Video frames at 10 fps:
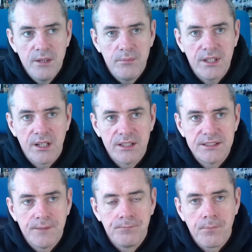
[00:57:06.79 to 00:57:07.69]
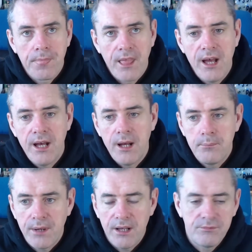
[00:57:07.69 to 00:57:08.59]
because
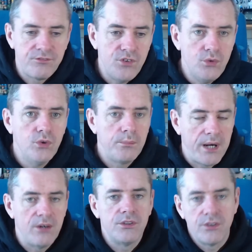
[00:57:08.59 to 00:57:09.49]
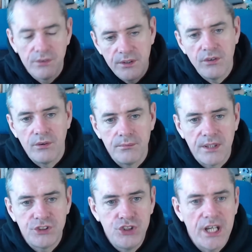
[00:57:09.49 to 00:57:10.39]
a fuel powered, or
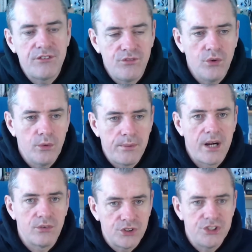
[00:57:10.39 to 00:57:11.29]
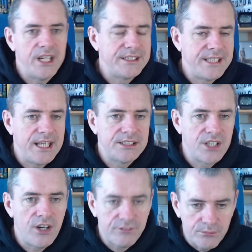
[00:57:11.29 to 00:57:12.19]
a jet fuel powered jet takes
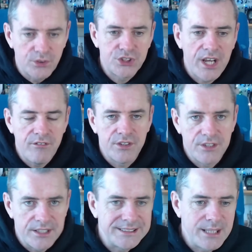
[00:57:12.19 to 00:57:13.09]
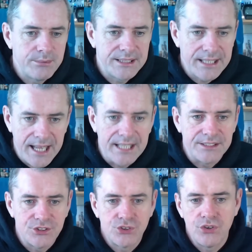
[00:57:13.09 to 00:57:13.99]
off much heavier than it's able to
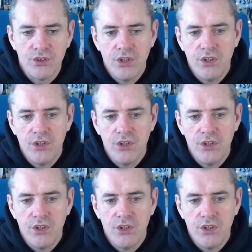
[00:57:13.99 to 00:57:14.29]
land, so